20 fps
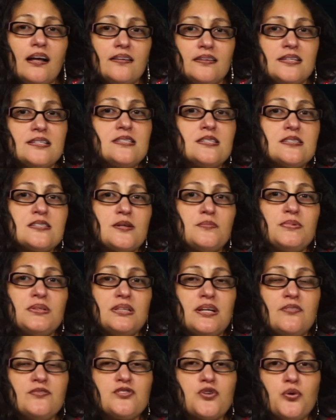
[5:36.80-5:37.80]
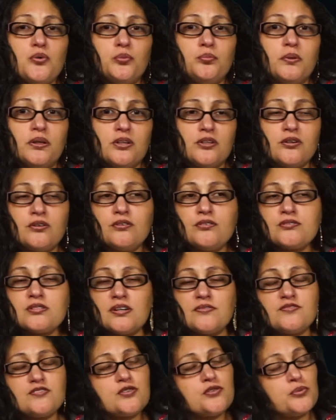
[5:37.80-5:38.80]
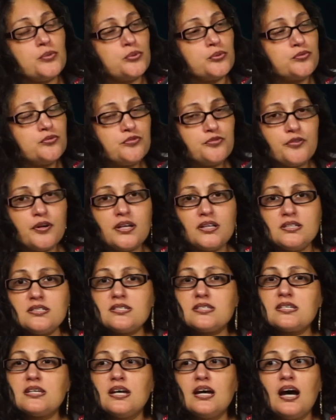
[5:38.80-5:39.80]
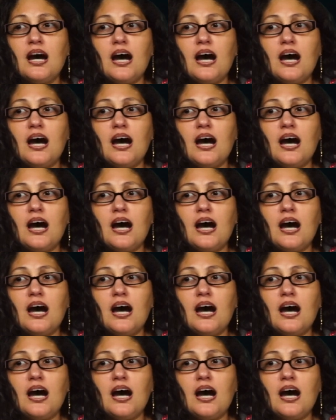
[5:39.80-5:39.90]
This is something I've told my girls, I've told friends,